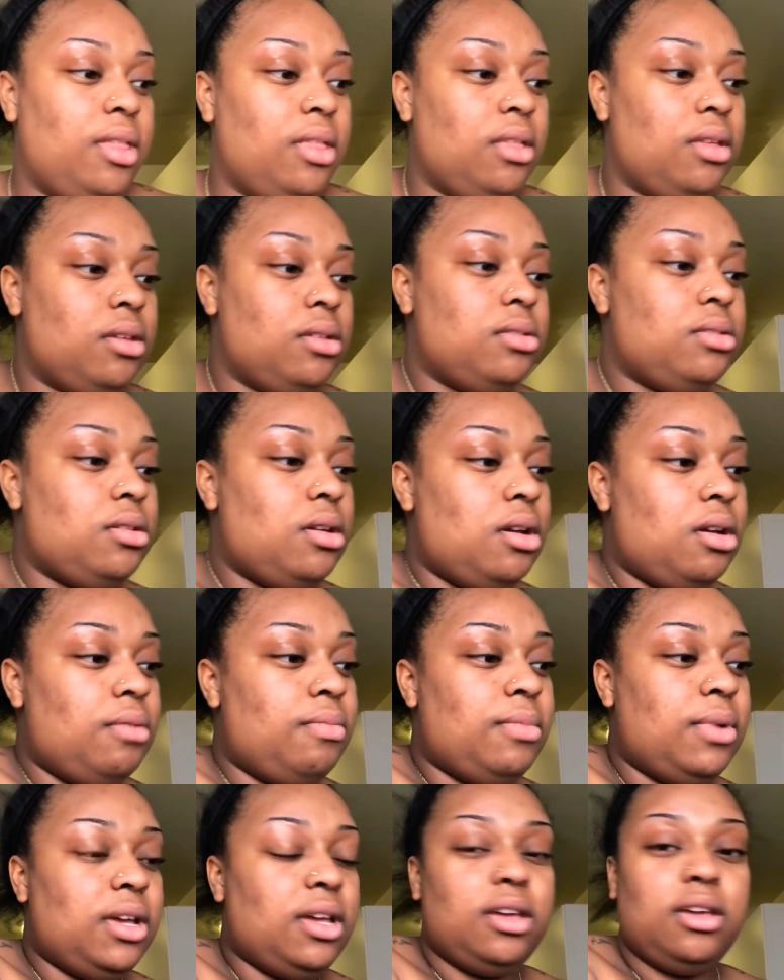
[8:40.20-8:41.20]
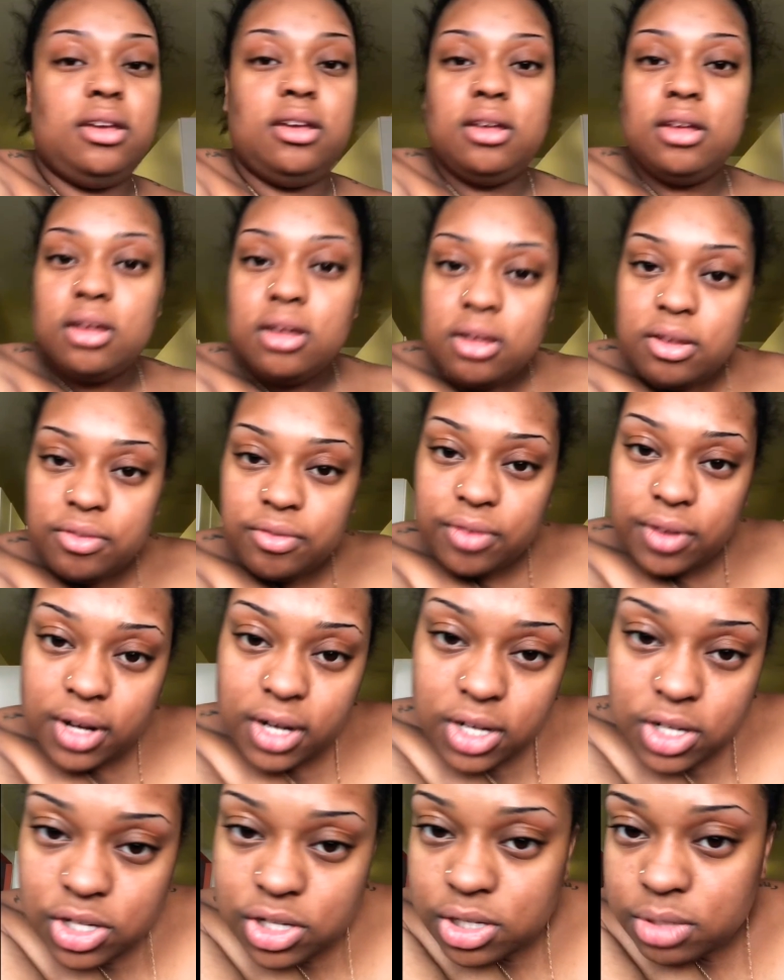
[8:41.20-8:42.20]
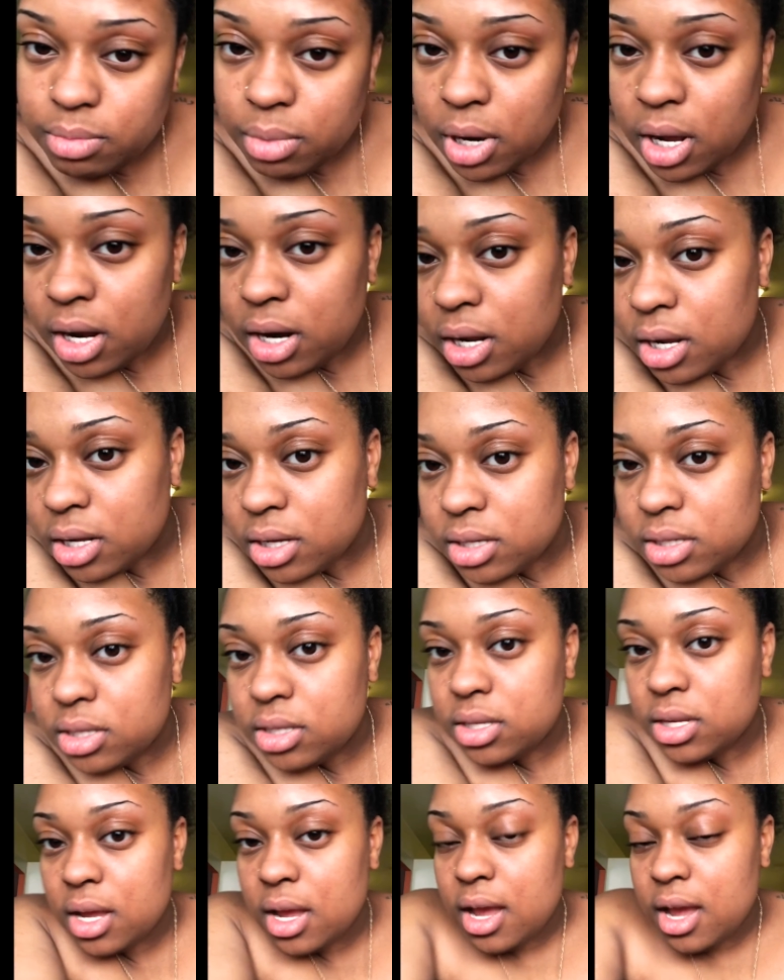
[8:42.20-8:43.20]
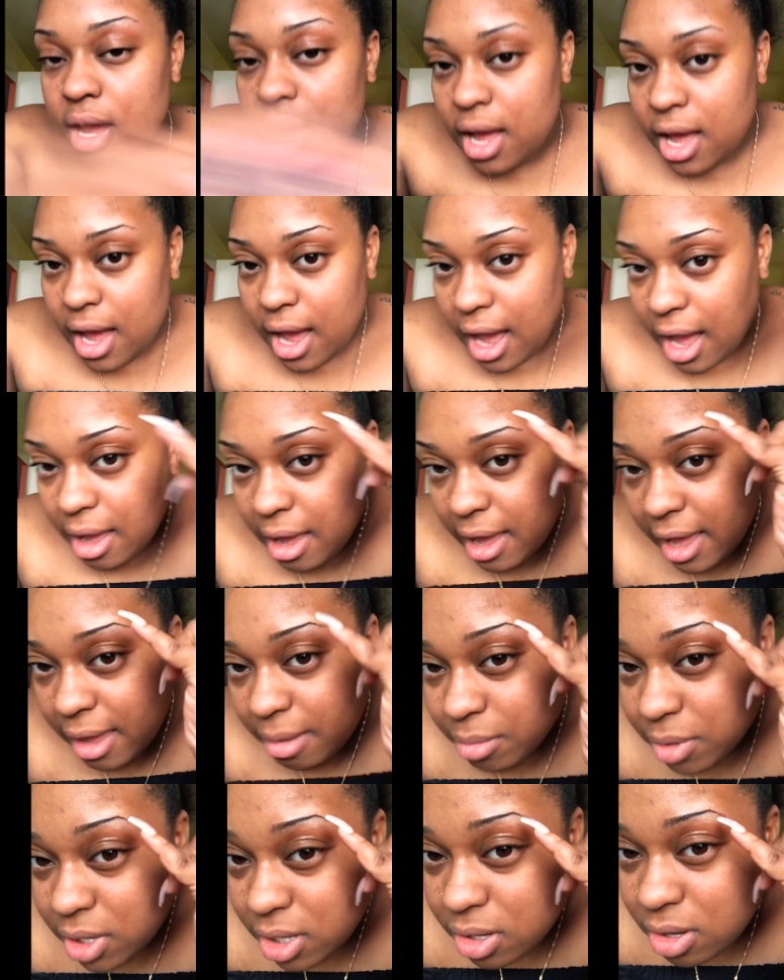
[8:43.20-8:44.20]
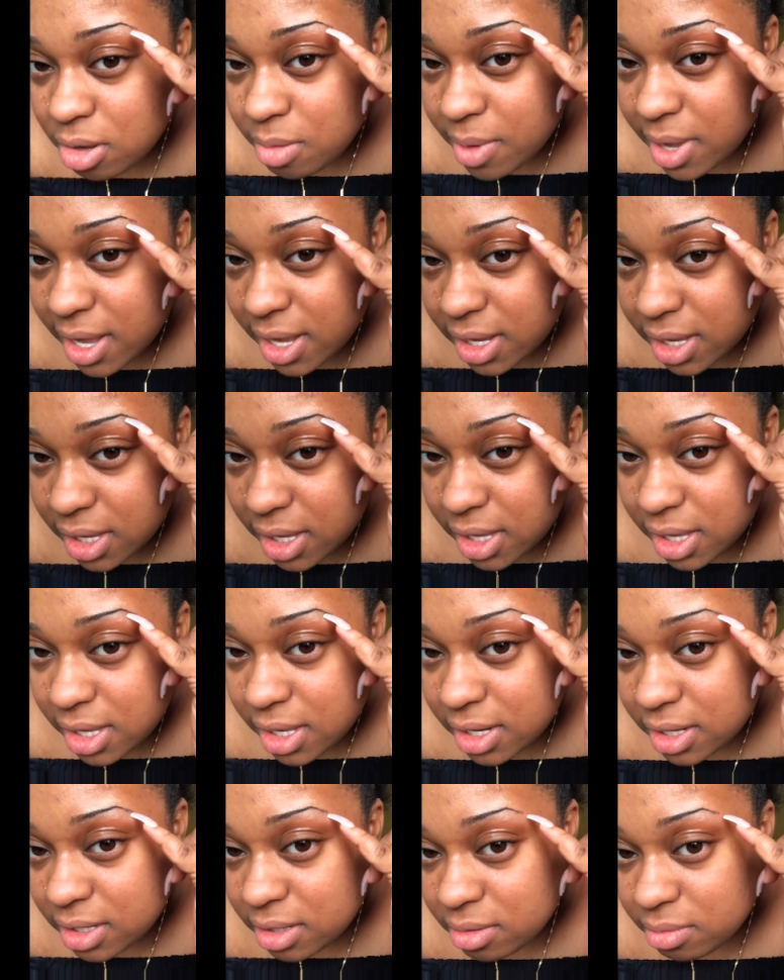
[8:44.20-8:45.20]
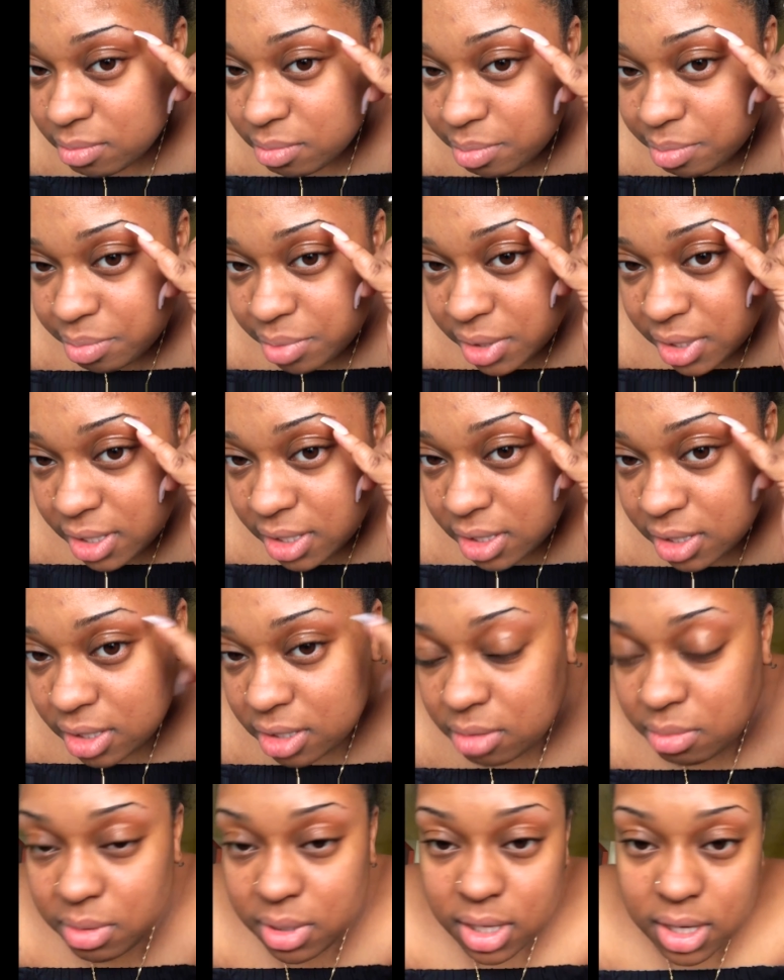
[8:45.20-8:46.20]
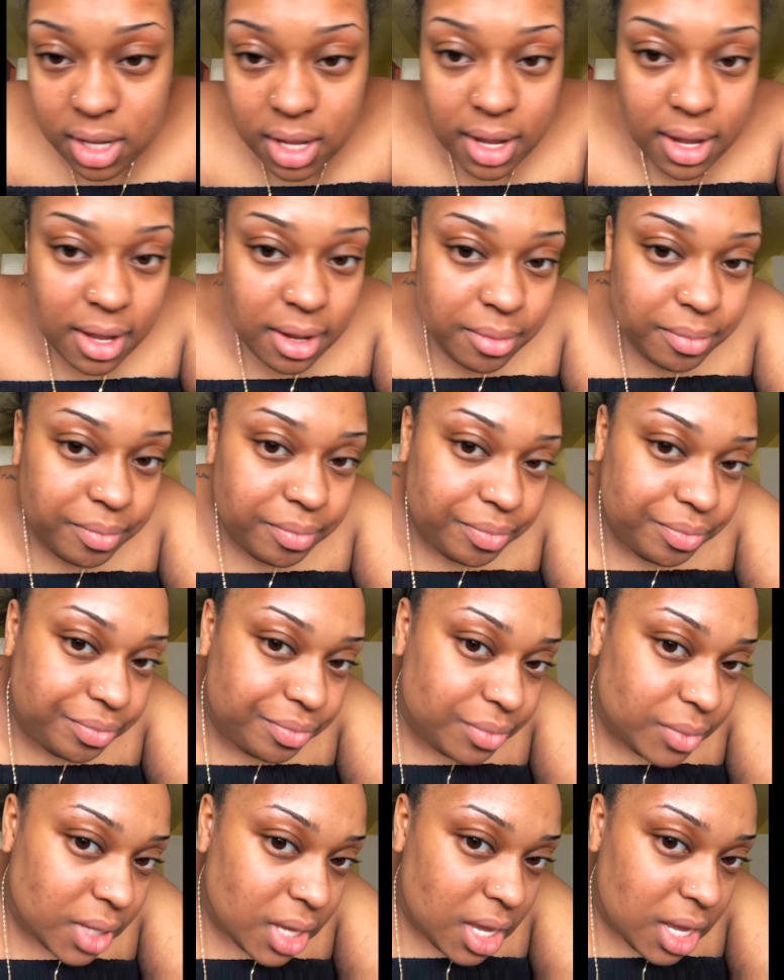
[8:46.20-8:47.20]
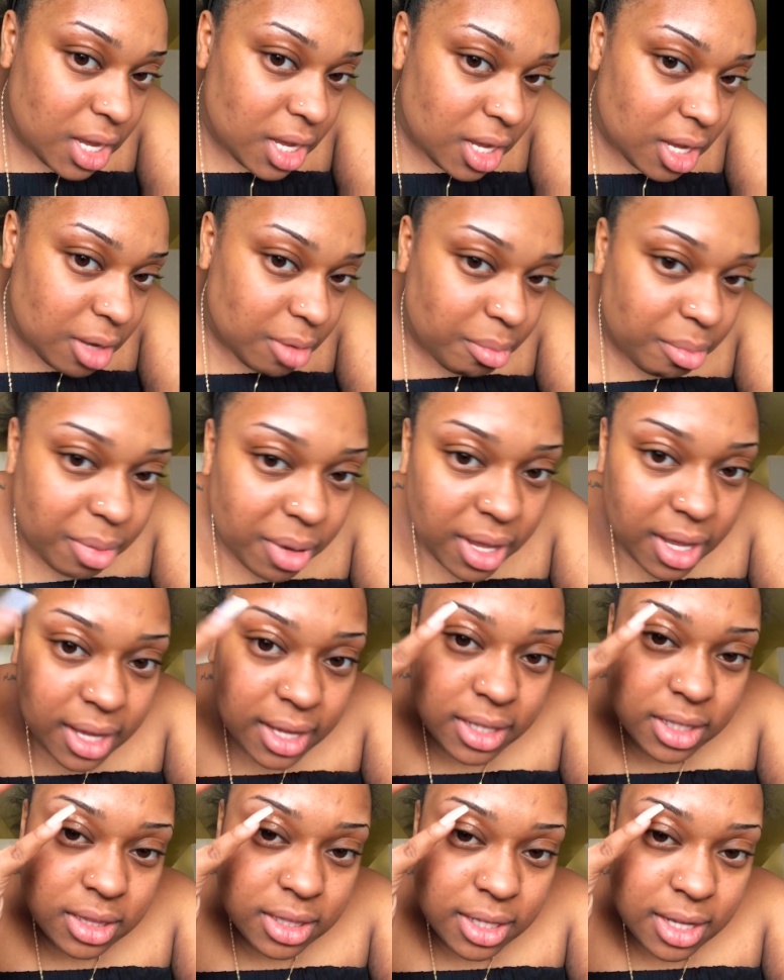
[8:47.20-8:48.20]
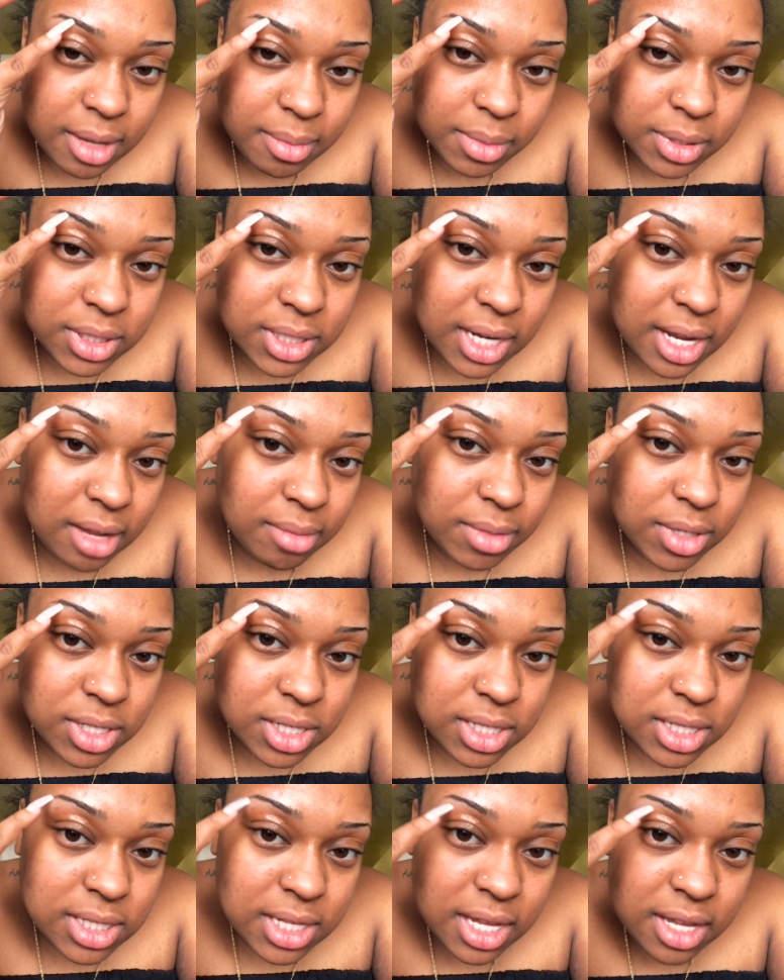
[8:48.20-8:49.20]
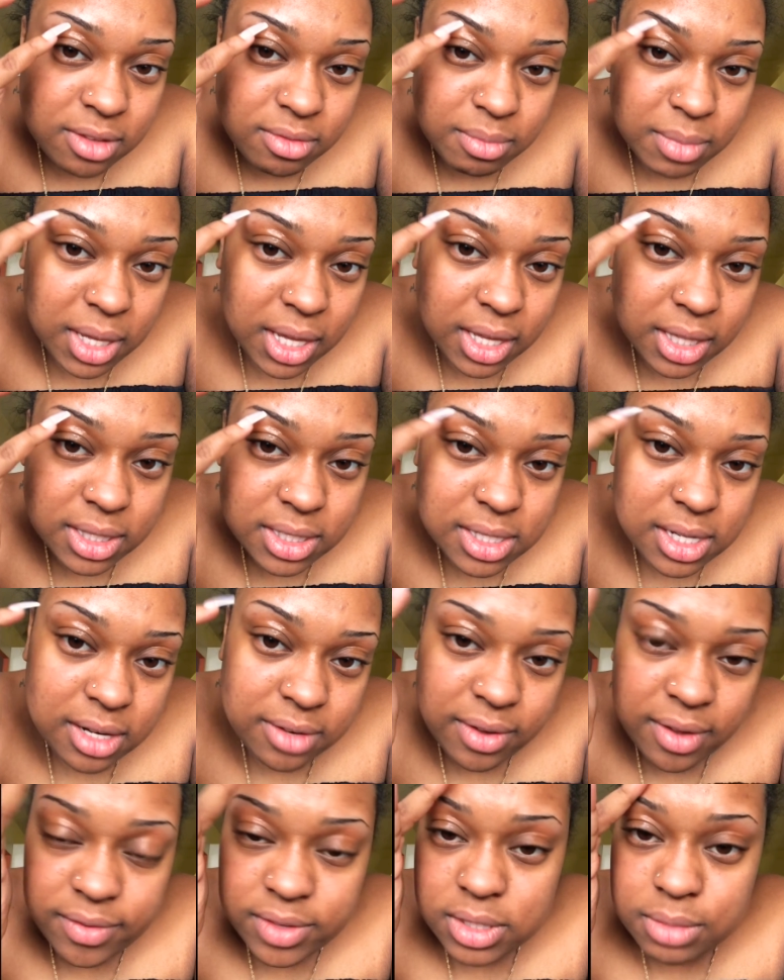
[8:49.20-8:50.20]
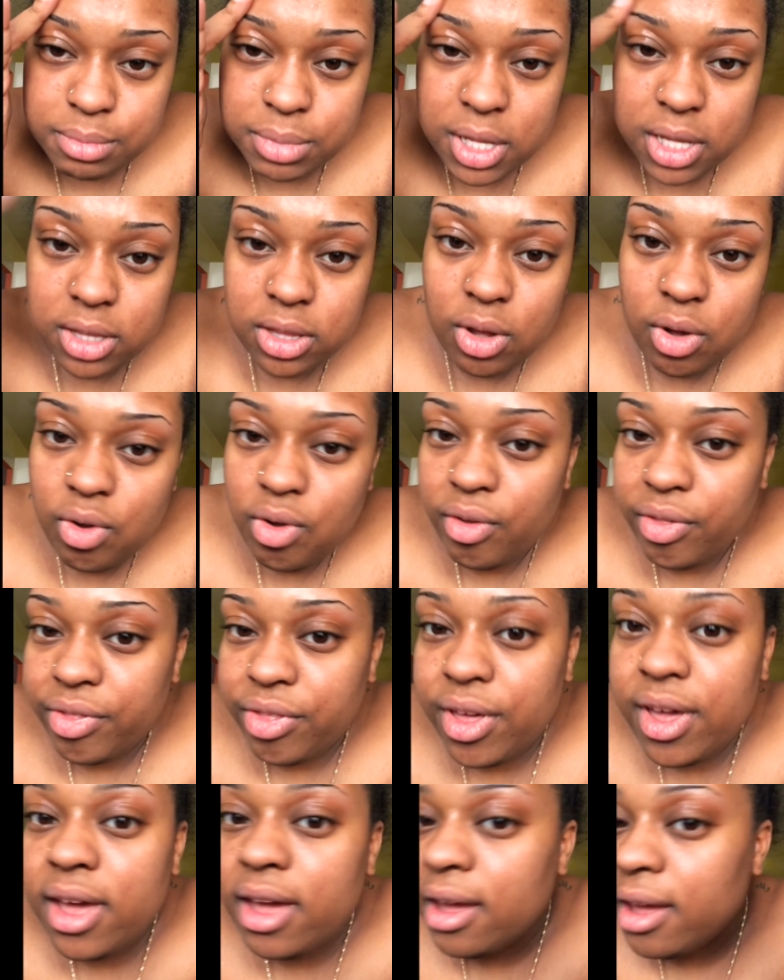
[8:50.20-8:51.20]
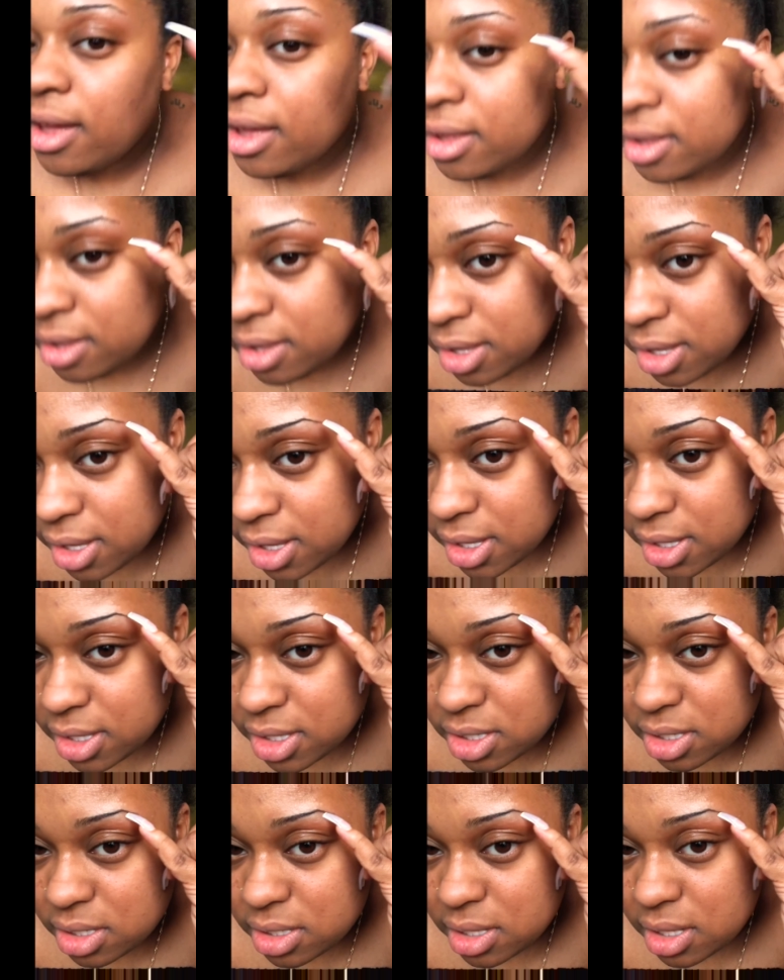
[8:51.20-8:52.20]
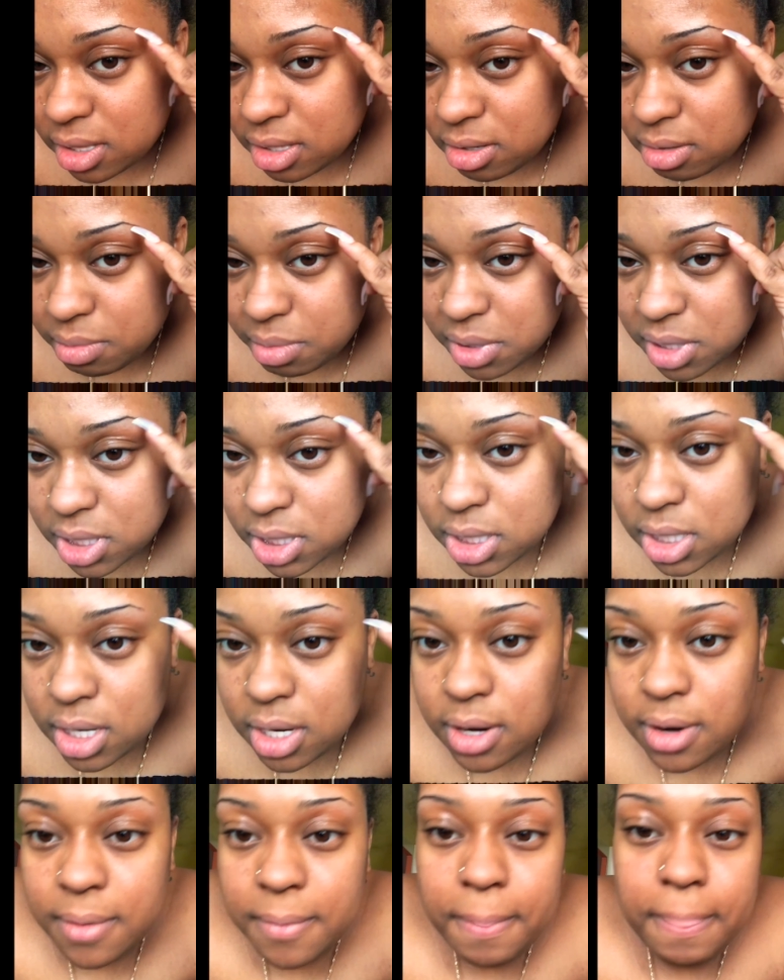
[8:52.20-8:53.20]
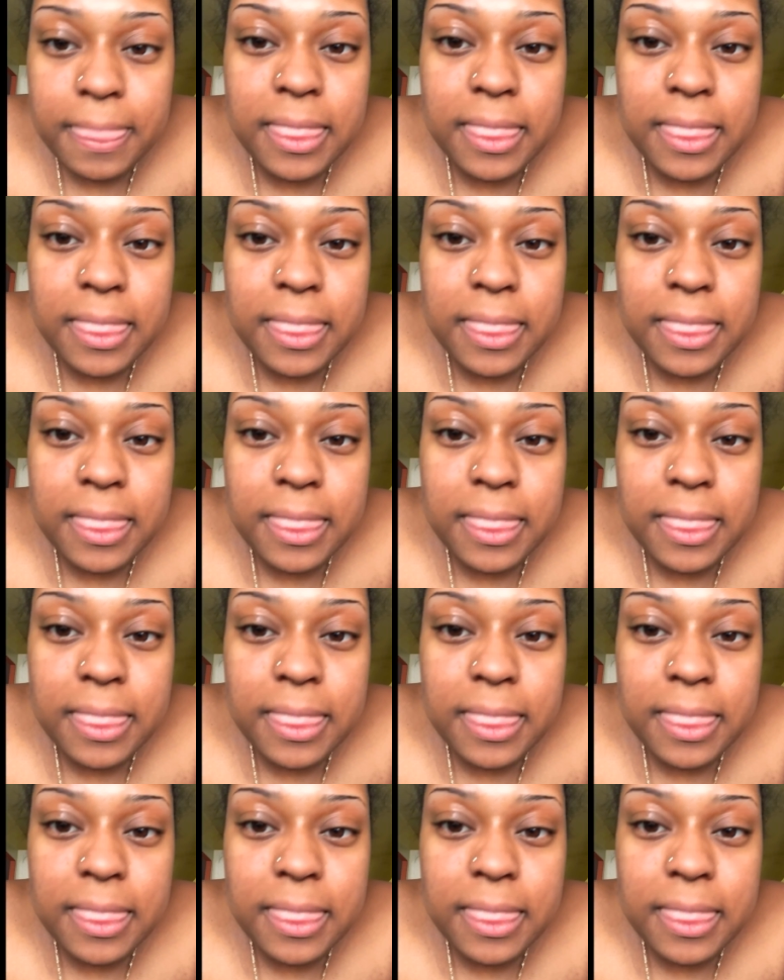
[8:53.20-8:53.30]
These are my finished products. I am gonna go back in and pluck a little bit of that, but look how much time it just saved me. Instead of having to pluck the whole thing, just a little piece there.